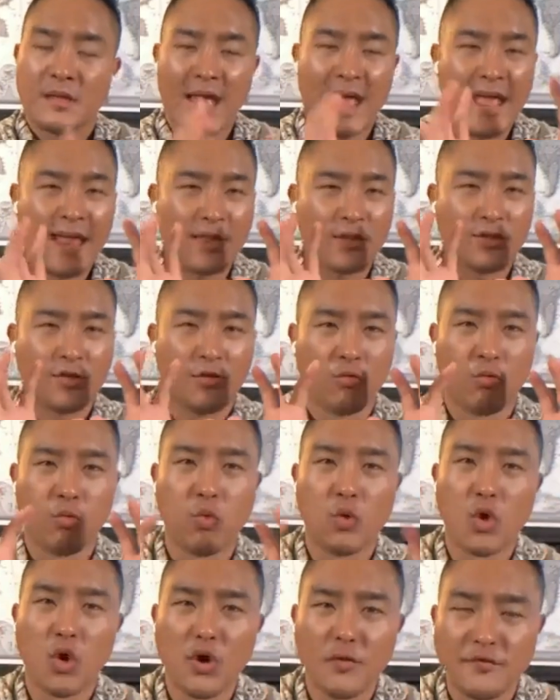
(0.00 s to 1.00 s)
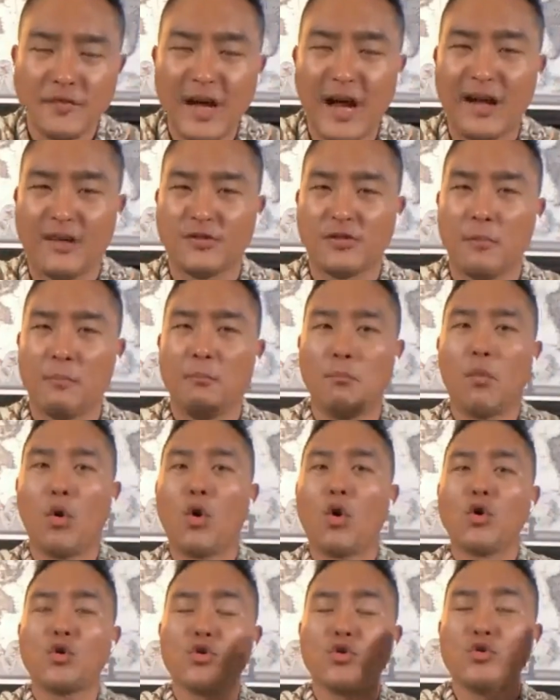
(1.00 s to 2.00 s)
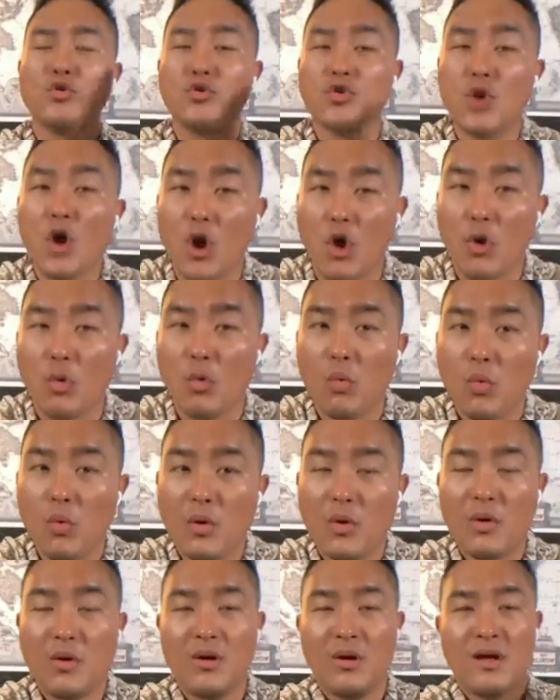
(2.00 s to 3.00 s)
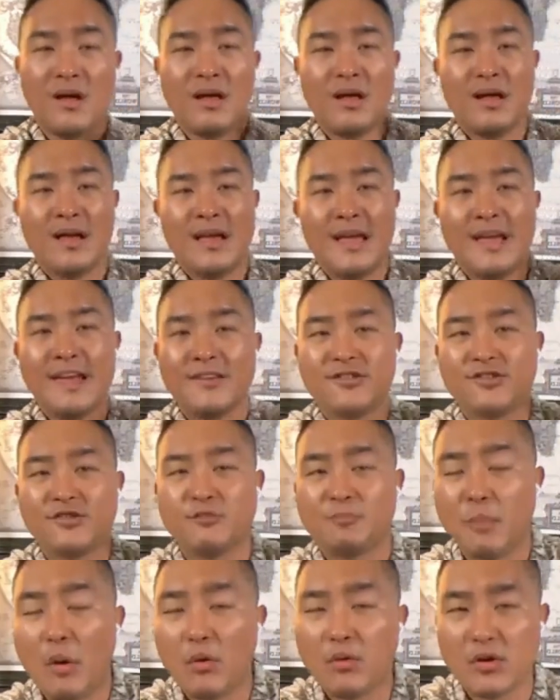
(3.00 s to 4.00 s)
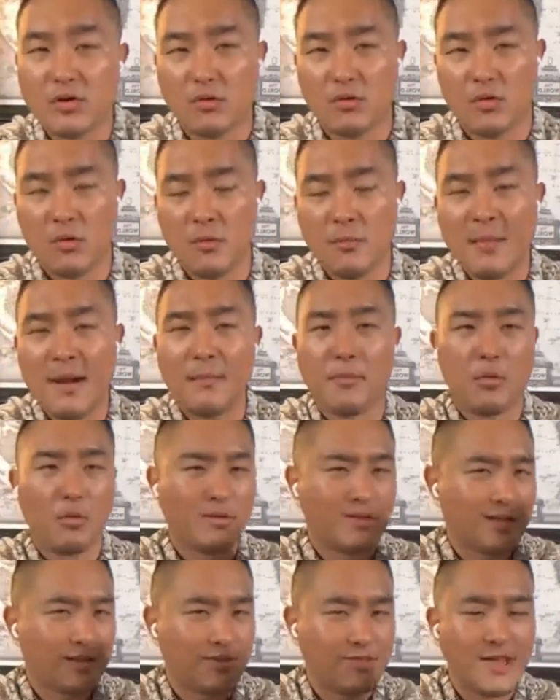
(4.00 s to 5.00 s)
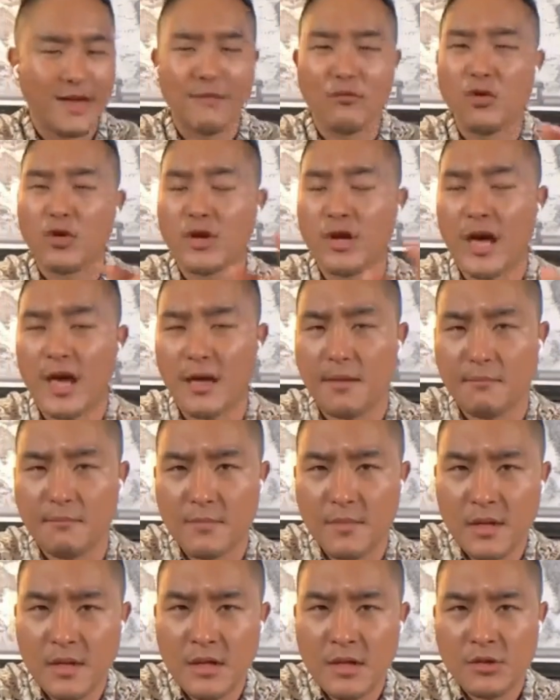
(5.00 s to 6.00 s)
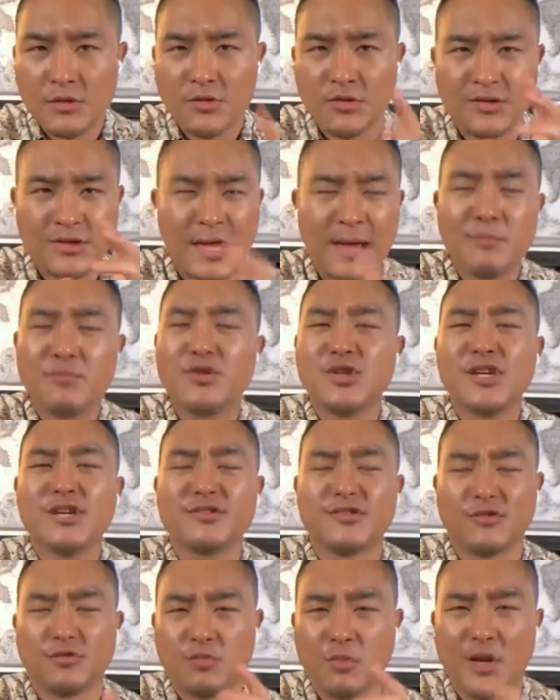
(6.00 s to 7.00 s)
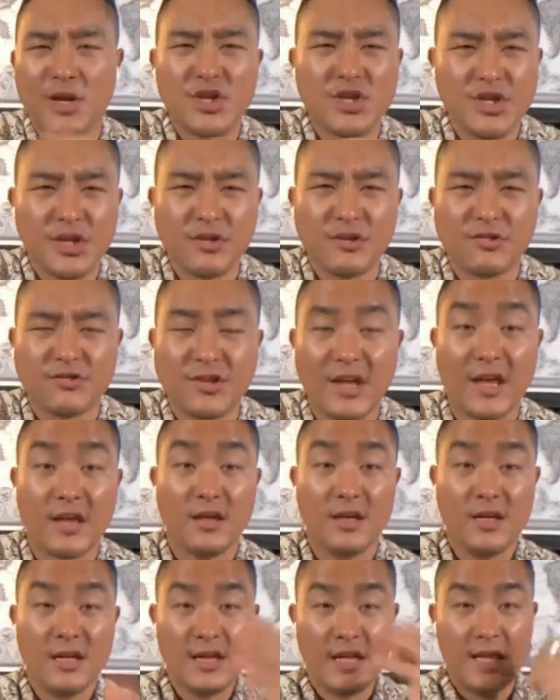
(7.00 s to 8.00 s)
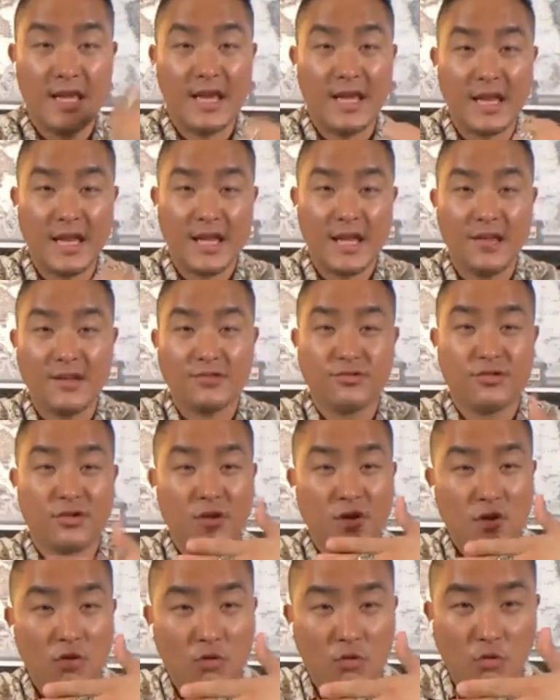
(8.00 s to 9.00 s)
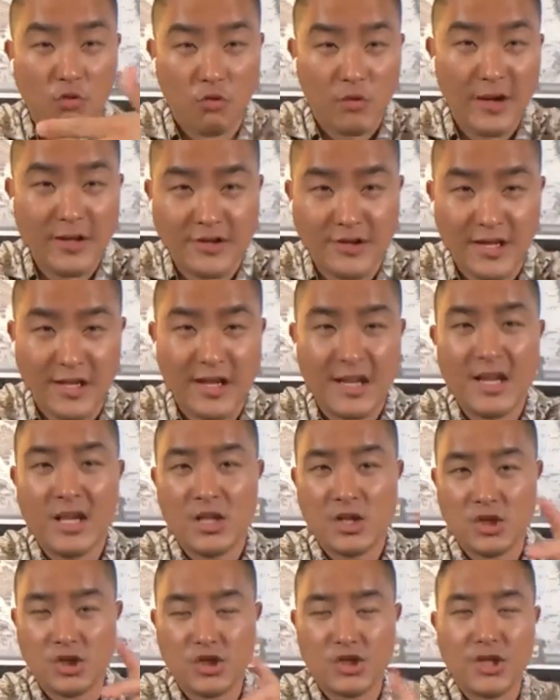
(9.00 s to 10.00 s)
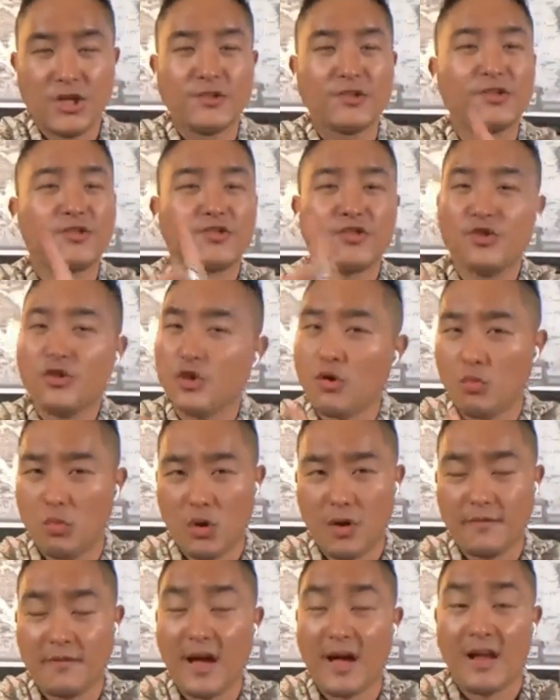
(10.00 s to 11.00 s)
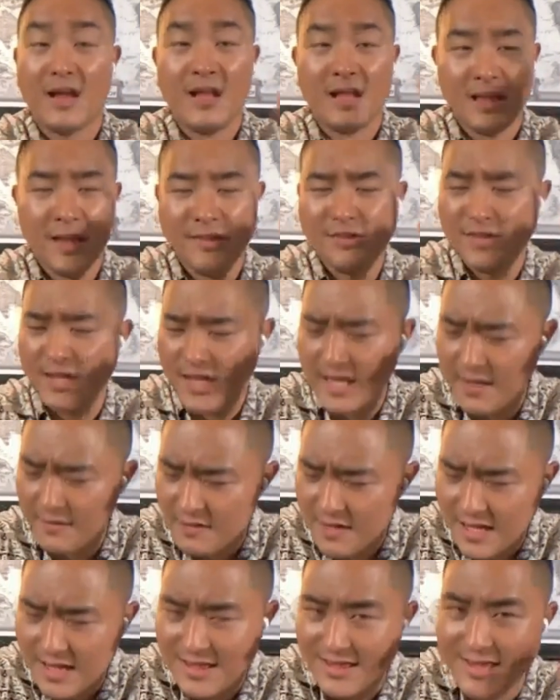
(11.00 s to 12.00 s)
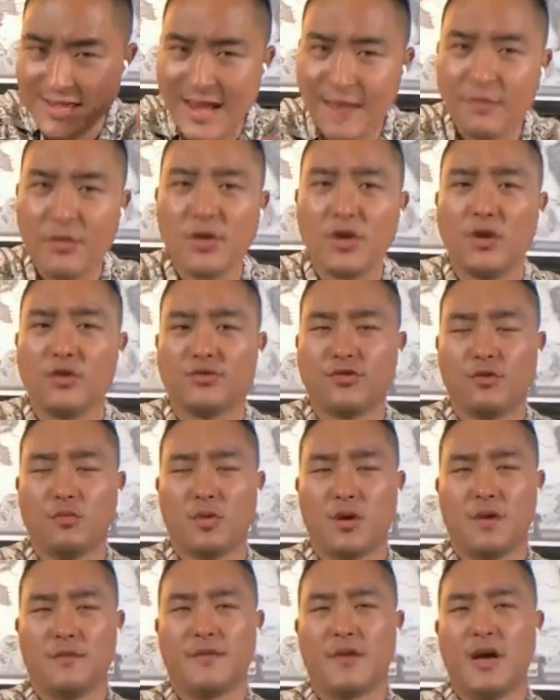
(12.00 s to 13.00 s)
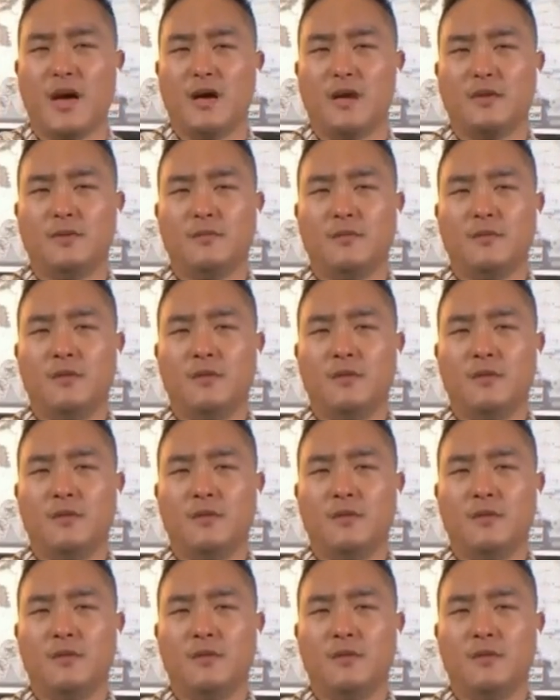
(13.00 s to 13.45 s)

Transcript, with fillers: and the word of God, the more you know his spoken word. Remember, when the devil came, to tempt Jesus. What did Jesus say? It is written. Jesus knew the word of God. Listen, even the devil knows the word of God.